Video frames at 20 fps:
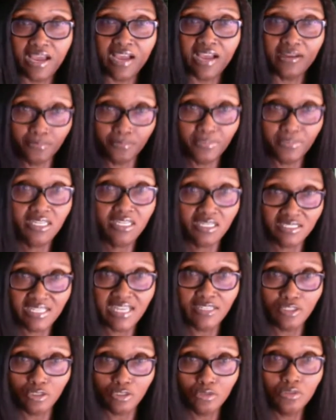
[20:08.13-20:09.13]
Because I
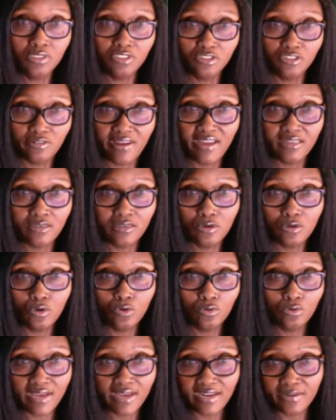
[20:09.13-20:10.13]
do attract a whole
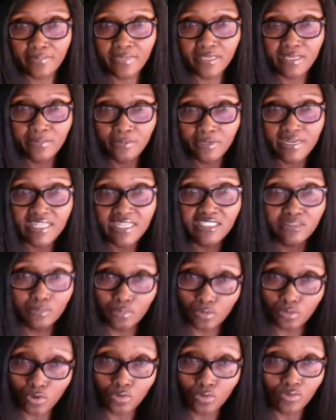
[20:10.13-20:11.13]
lot of people that's
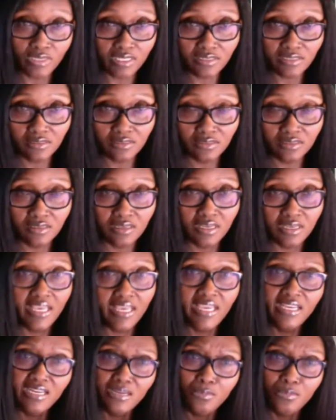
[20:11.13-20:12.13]
broken.
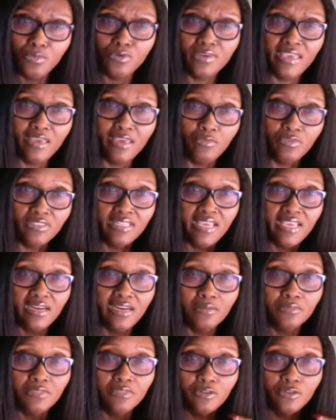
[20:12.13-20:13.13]
And I'm okay with that.
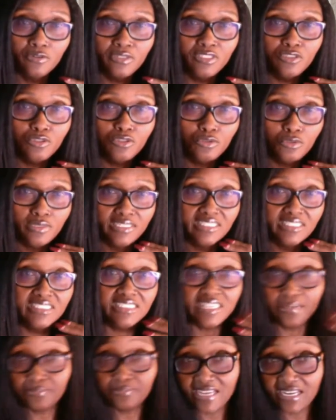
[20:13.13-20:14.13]
I'm learning to
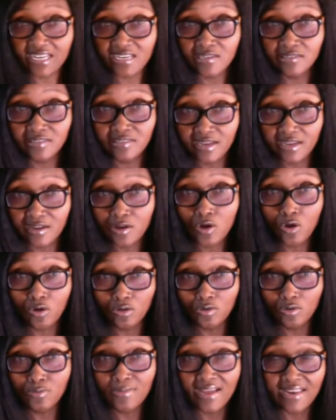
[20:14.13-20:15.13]
accept that call
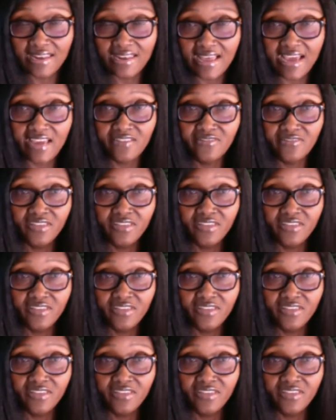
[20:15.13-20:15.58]
on my life.